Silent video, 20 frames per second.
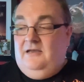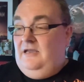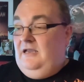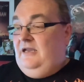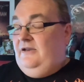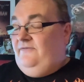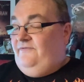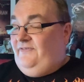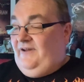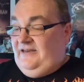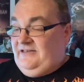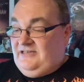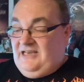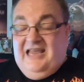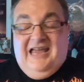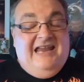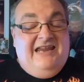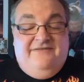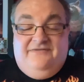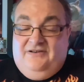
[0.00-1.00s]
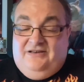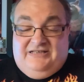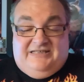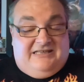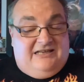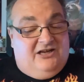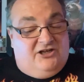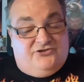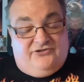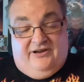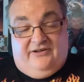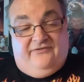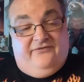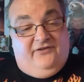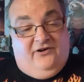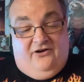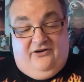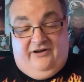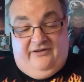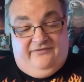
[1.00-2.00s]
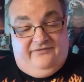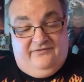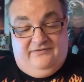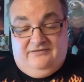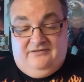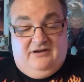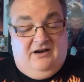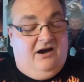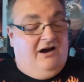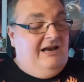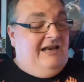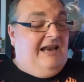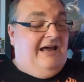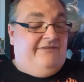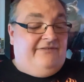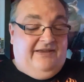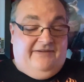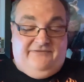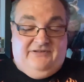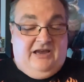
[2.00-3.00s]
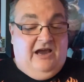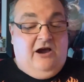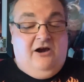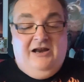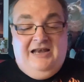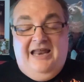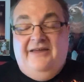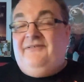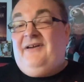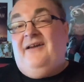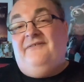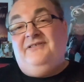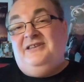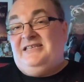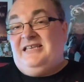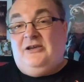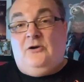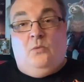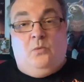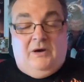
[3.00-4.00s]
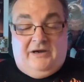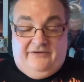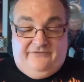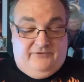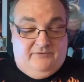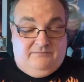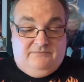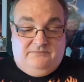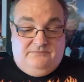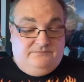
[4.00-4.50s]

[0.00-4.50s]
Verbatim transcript: in fact even star trek 5 i love every i love every single one of them